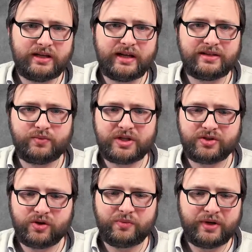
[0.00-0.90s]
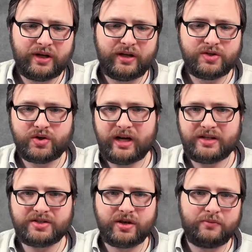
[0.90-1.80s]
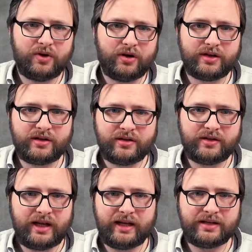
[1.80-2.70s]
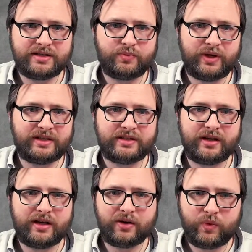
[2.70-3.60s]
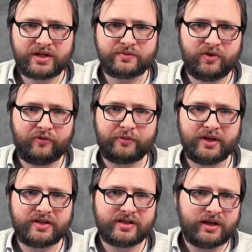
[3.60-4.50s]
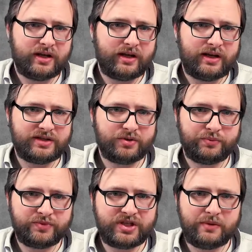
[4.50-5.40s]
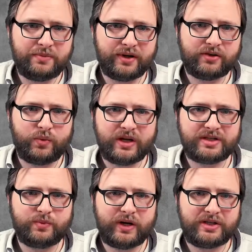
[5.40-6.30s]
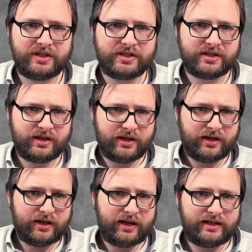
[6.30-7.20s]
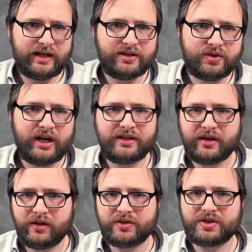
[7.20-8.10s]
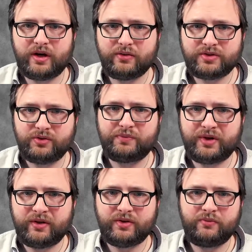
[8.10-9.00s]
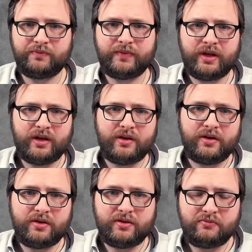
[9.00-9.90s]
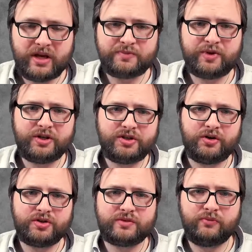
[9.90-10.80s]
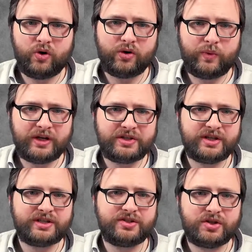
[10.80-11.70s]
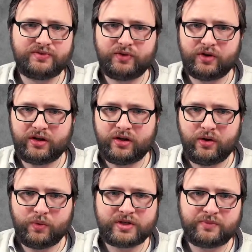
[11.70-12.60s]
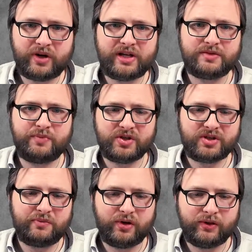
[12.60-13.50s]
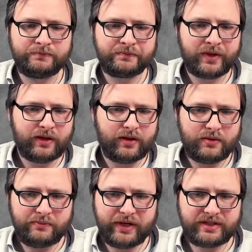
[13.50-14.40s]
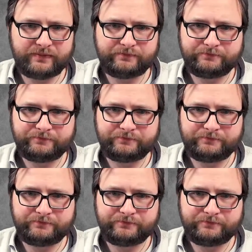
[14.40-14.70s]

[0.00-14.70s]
in that watch group tried some other things with quartz movements and some cheaper quartz watches, and they tried also to mass produce more watches just for a lowest price possible, but